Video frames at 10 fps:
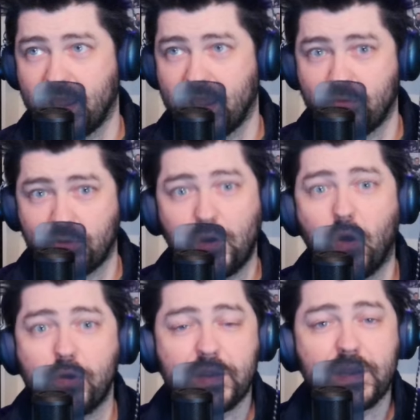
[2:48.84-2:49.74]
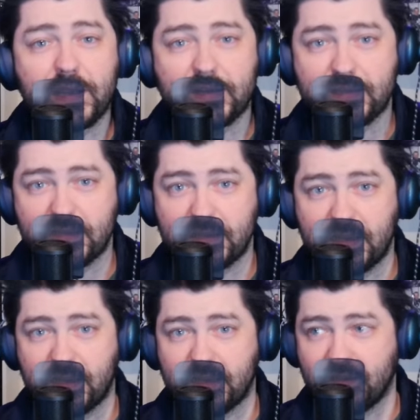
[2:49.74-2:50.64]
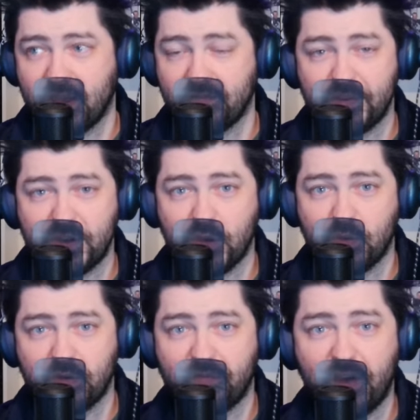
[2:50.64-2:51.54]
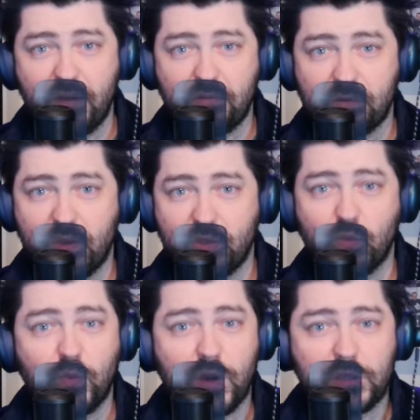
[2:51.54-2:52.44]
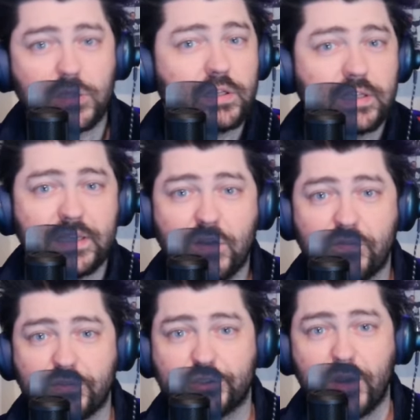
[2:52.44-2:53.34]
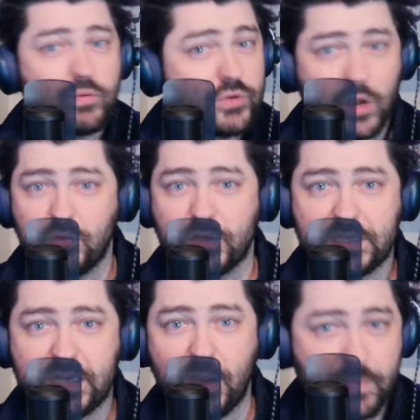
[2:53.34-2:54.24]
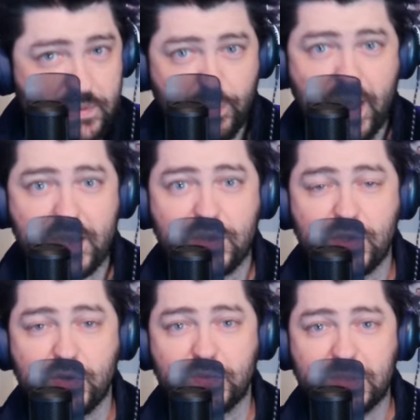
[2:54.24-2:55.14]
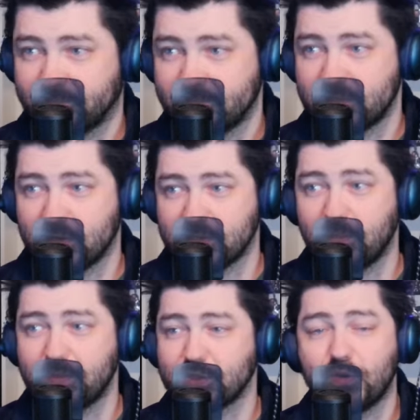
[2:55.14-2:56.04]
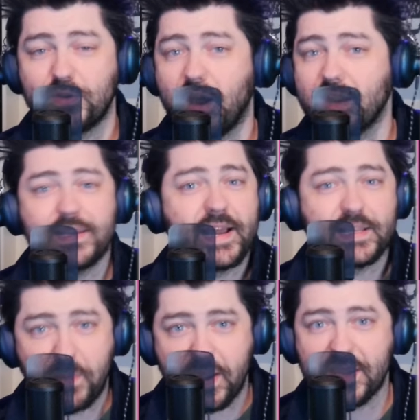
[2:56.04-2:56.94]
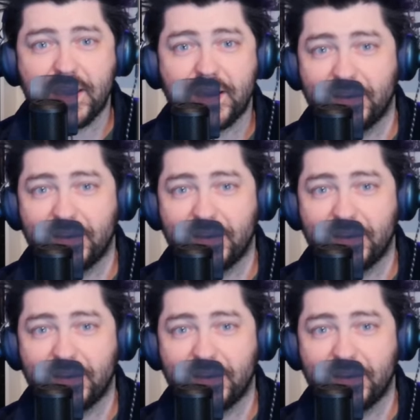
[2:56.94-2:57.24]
and recorded it. And that video went viral around the world called Clout for Trout. Don't look it up. It's bad news. So something's going on in Tasmania.